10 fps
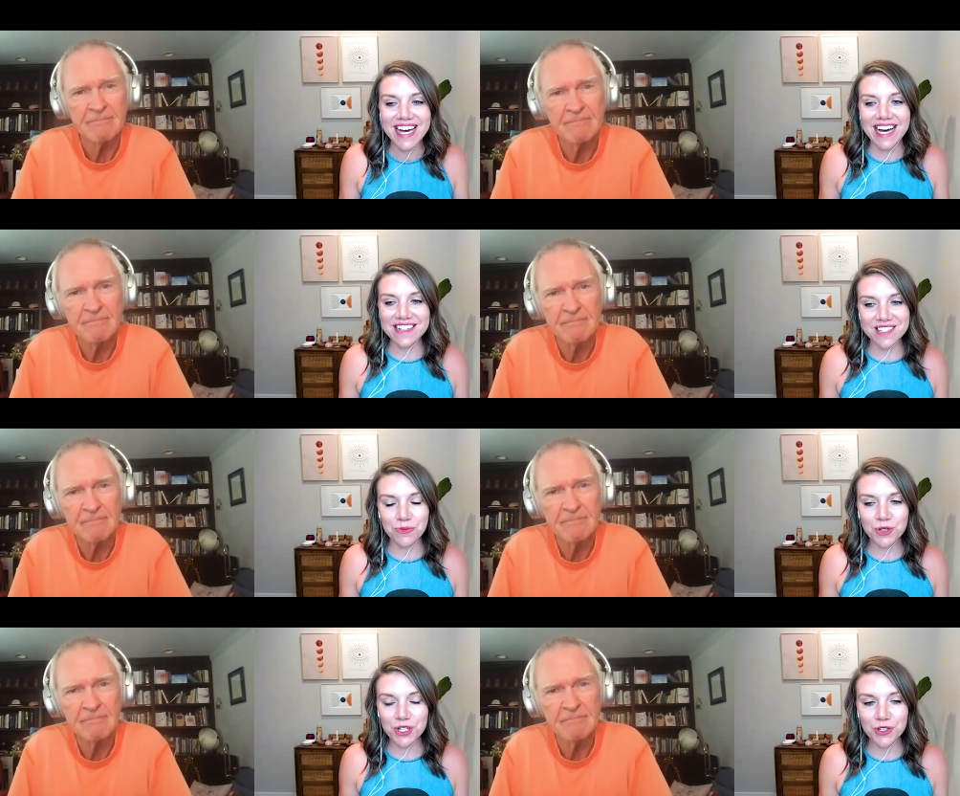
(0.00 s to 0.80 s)
Speaker 1: as
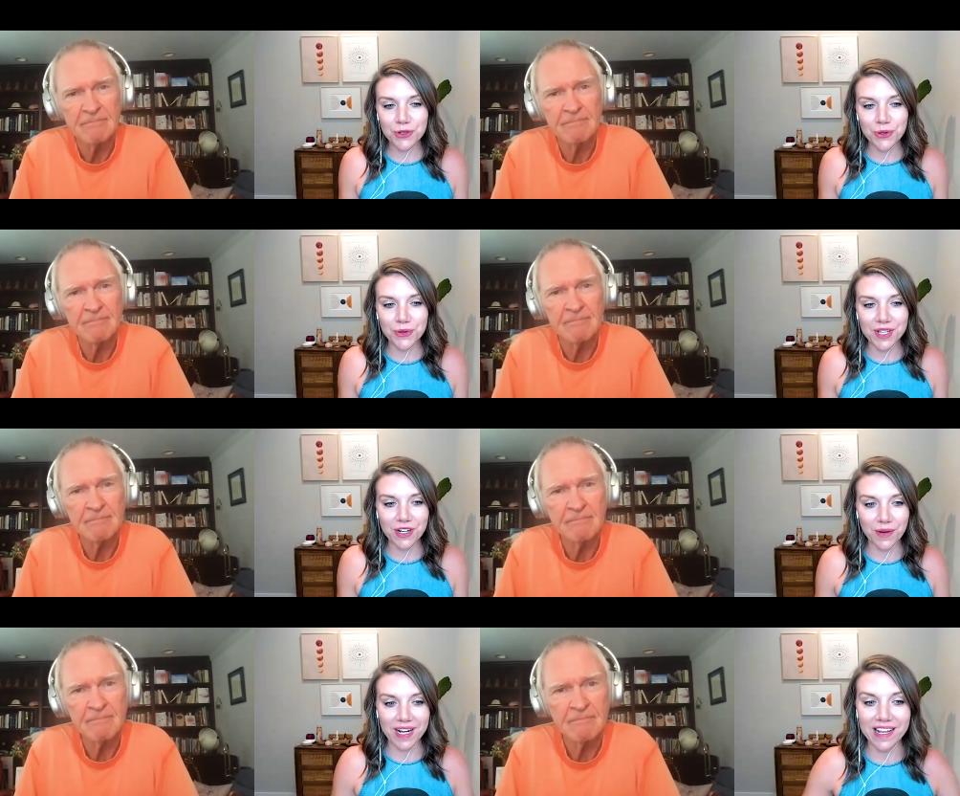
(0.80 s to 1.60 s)
someone who
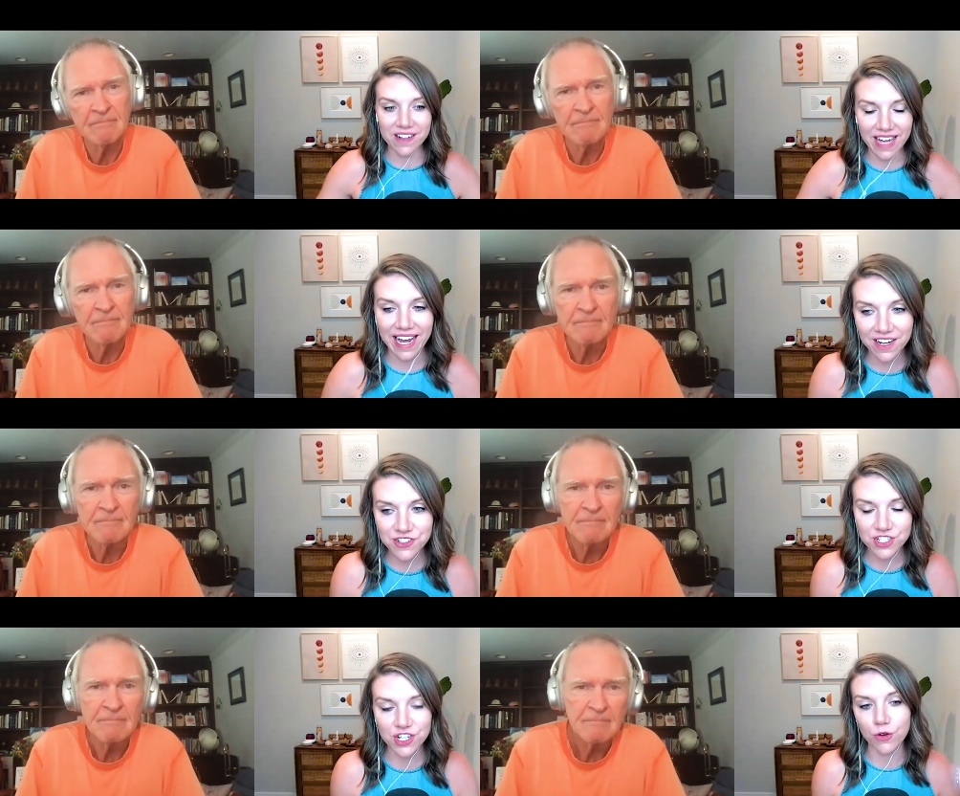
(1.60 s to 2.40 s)
you know and i i
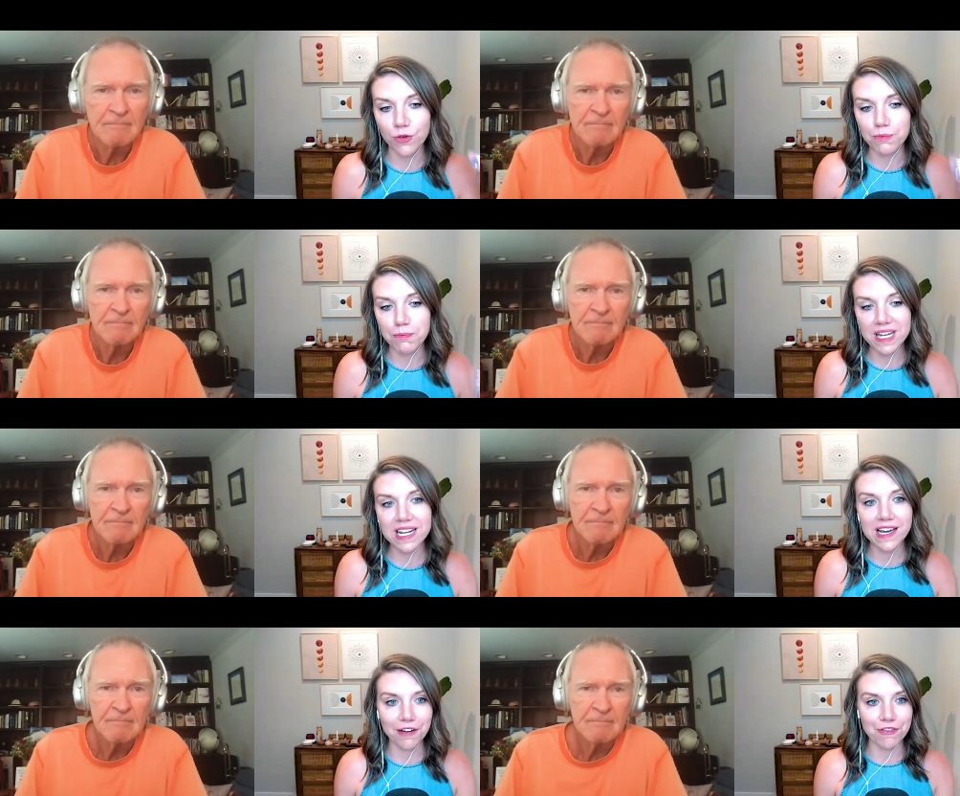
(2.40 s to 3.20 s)
actually know
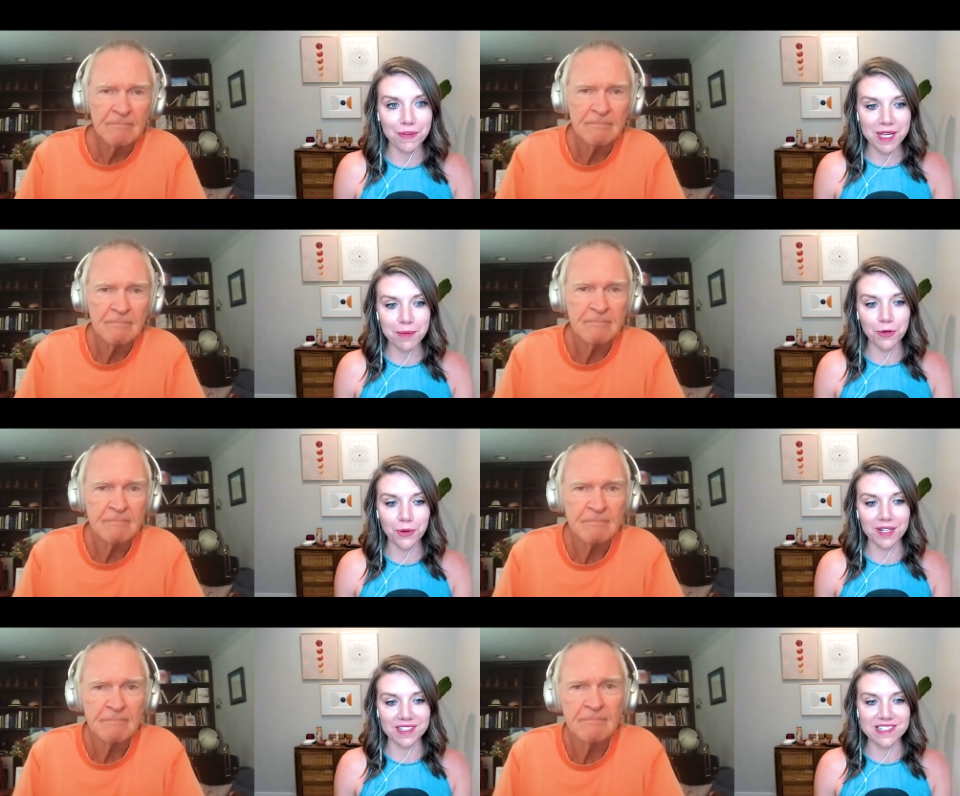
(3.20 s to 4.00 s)
many of the people
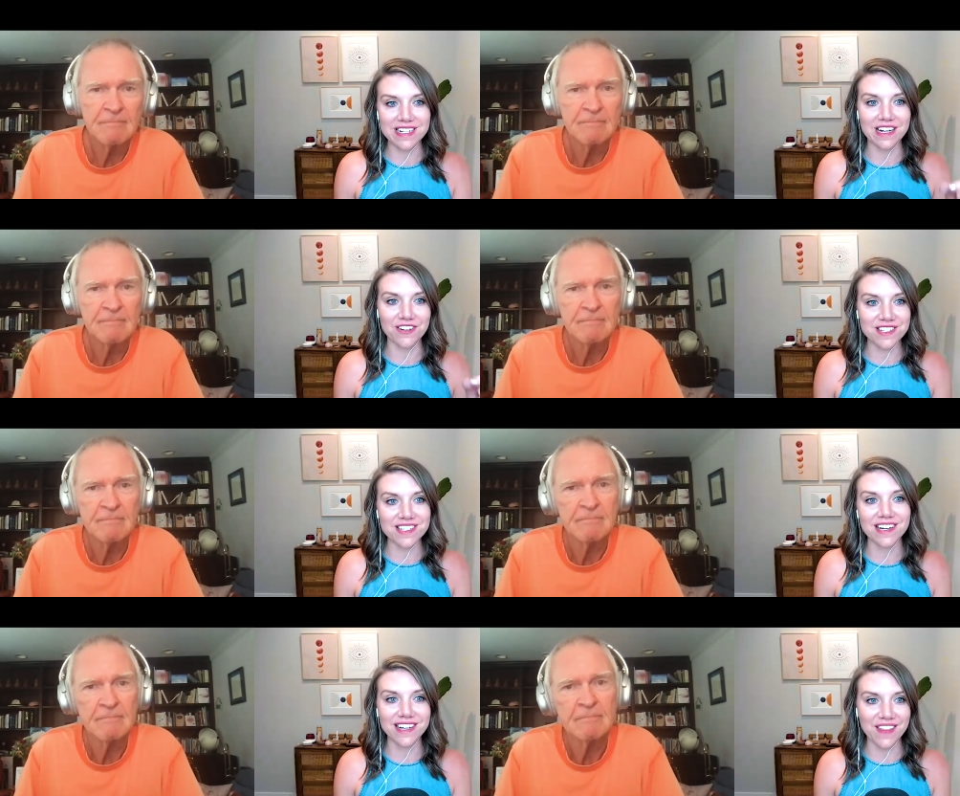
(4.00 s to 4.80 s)
who are listening are
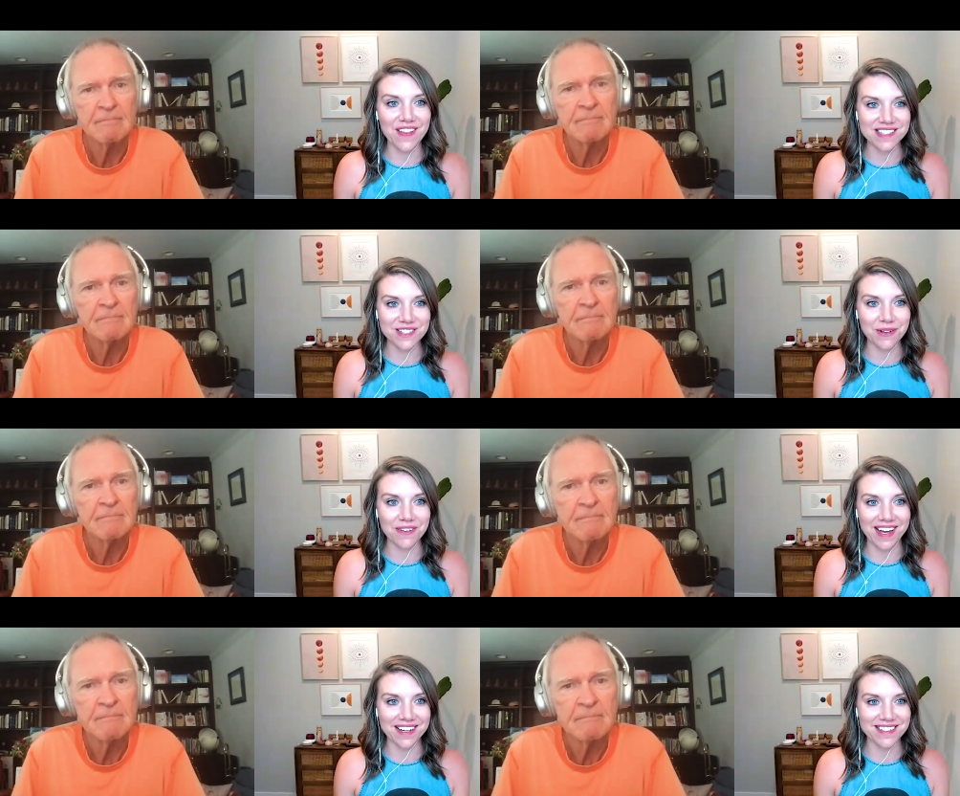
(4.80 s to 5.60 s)
stuck in that zone
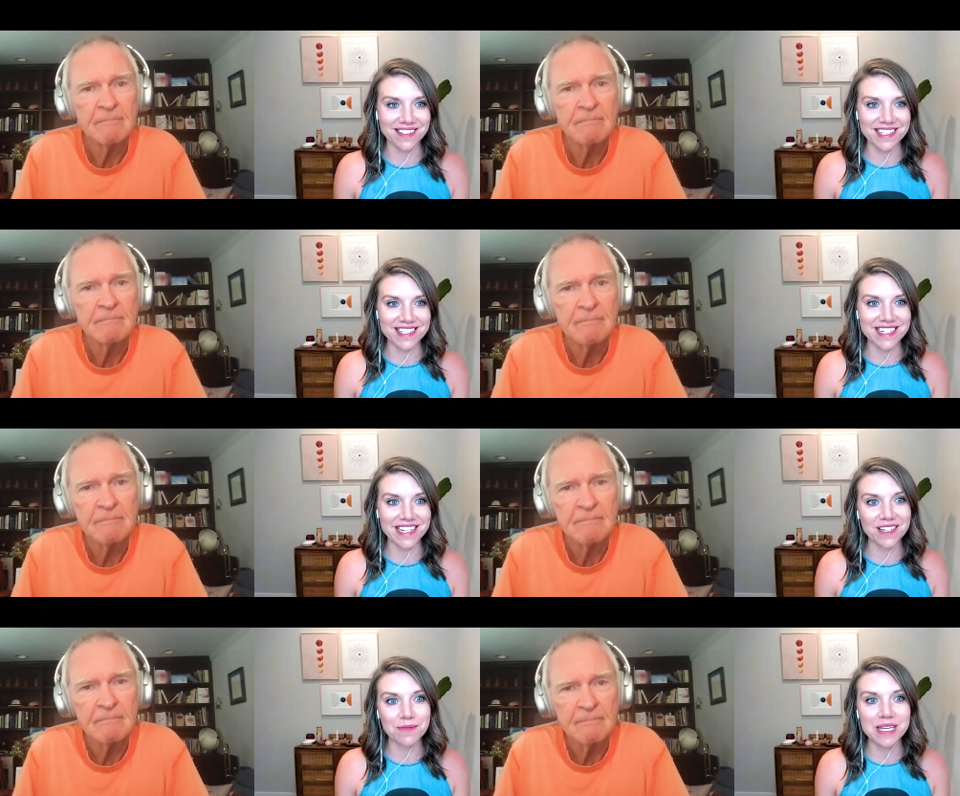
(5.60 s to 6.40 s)
of excellence and
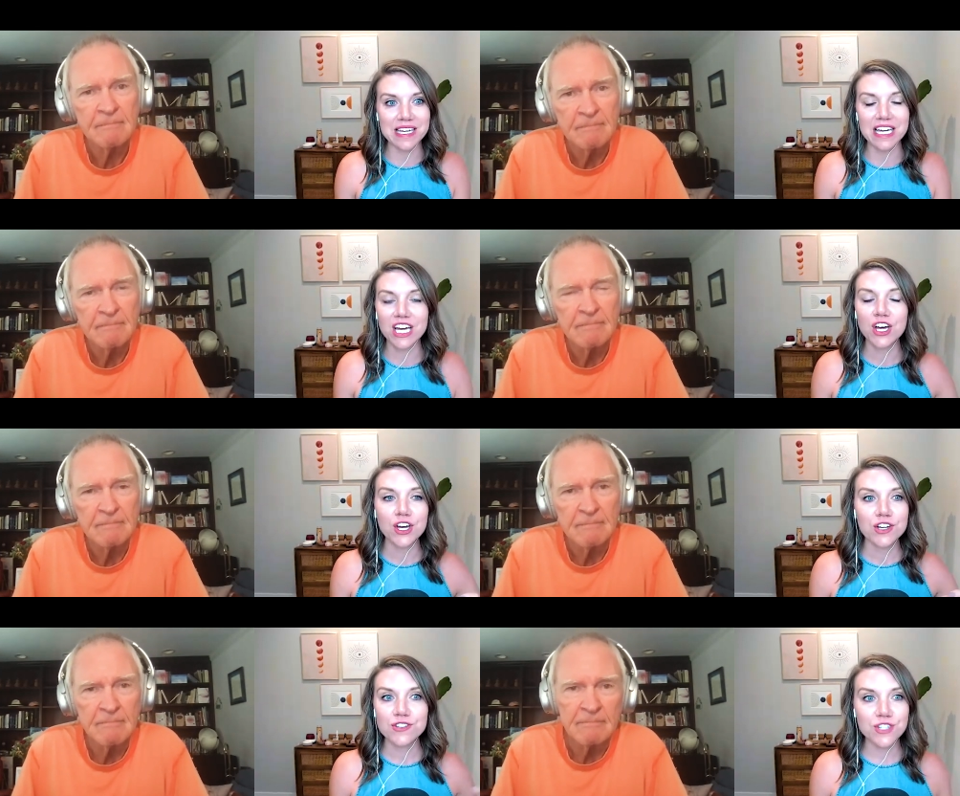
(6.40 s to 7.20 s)
it can be
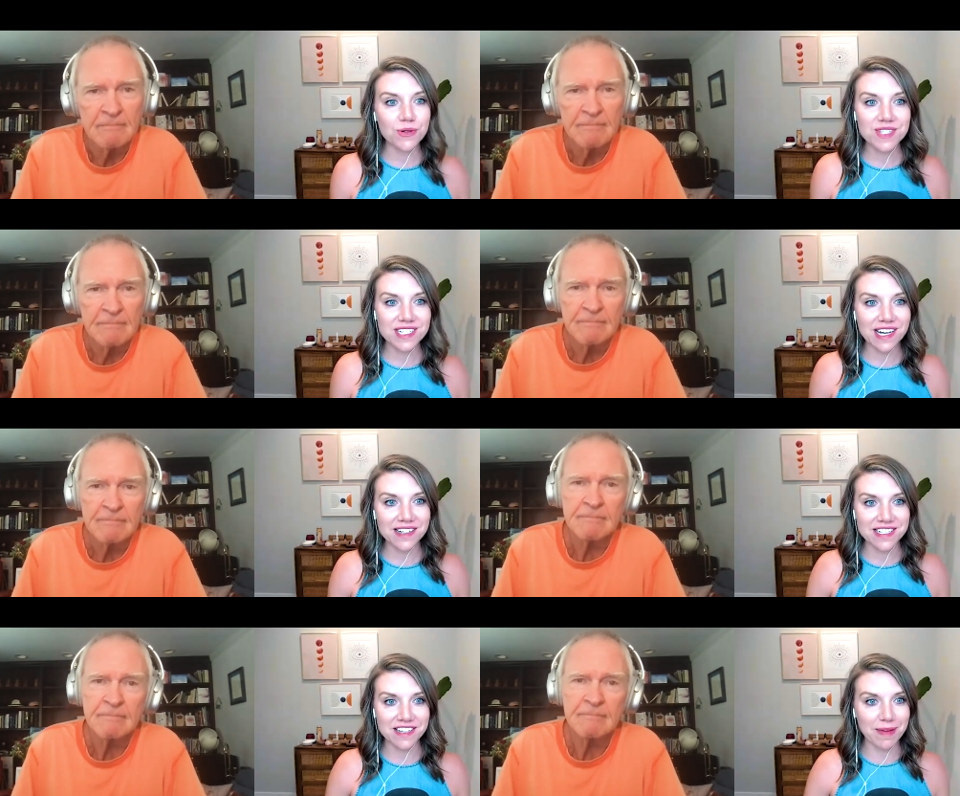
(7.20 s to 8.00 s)
so
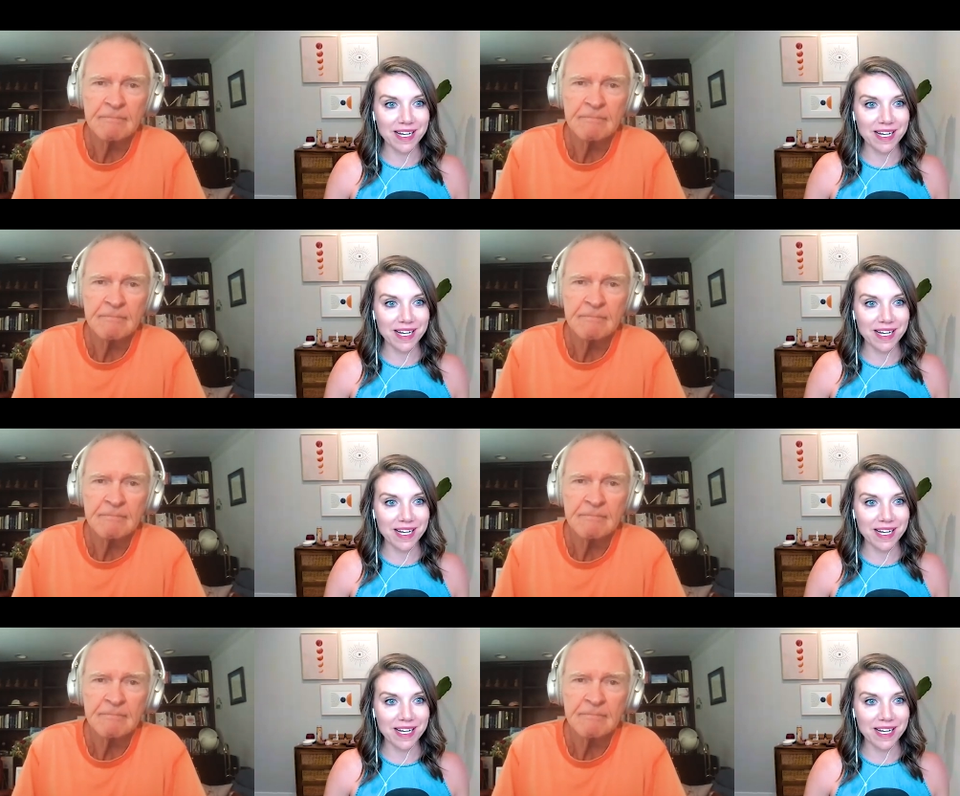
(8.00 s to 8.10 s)
seductive